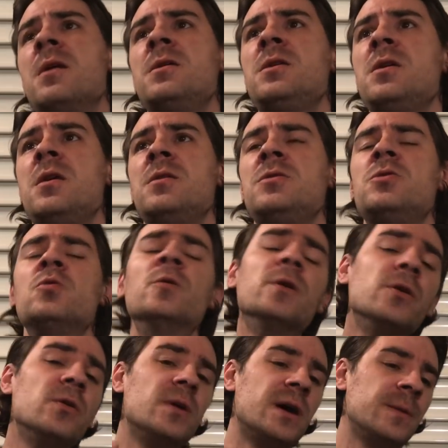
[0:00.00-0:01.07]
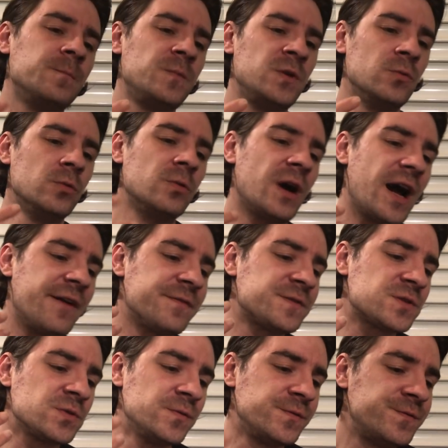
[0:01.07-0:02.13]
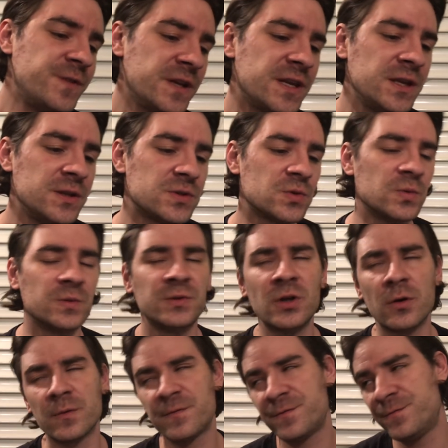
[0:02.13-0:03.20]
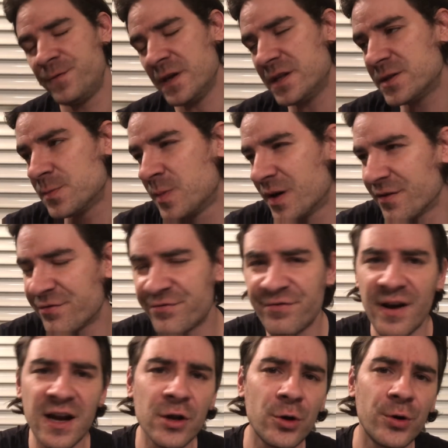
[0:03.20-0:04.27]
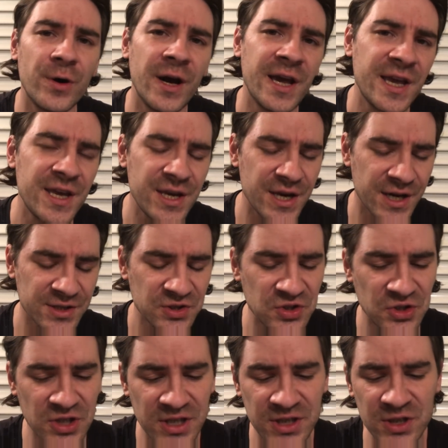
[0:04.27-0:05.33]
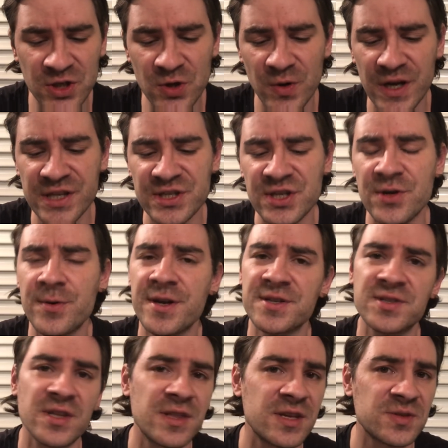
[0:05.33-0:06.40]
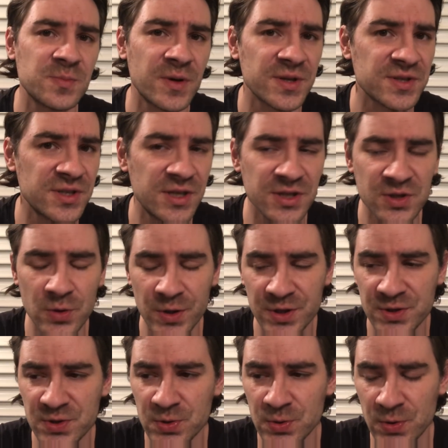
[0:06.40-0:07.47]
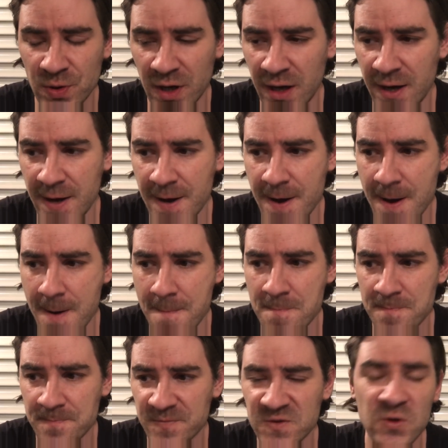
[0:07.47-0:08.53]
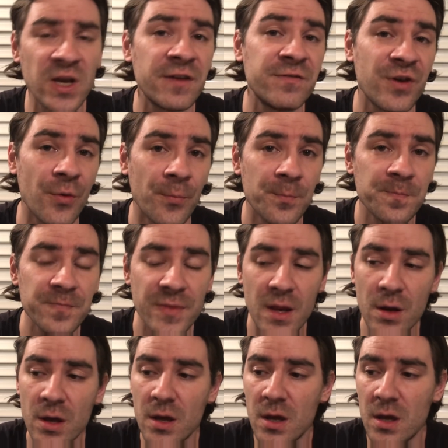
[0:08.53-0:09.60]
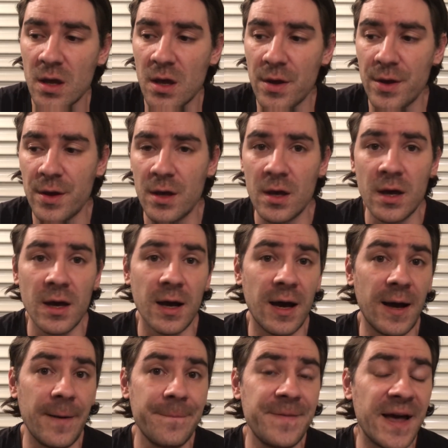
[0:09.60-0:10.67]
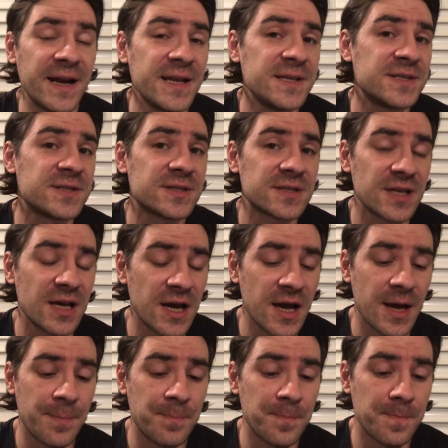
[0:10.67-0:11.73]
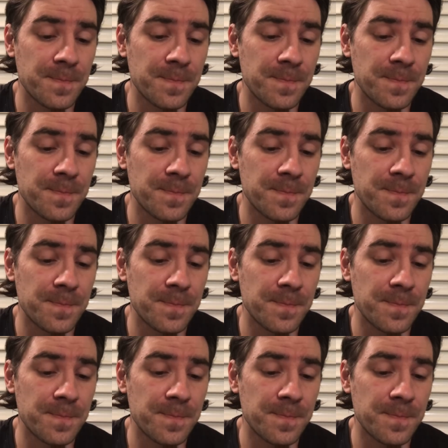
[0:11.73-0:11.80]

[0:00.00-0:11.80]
you you will have to fit into, not fit, but follow a, a certain criteria that this person is going to um, to give you. Uh, that is, uh,